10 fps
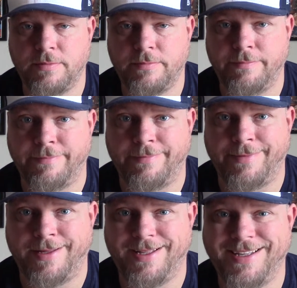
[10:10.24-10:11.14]

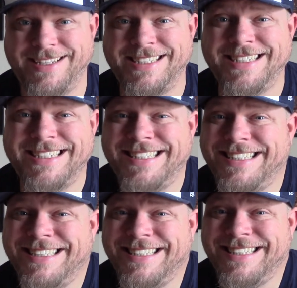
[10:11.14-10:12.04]

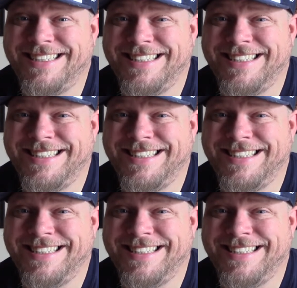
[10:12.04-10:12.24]
Nothing is said.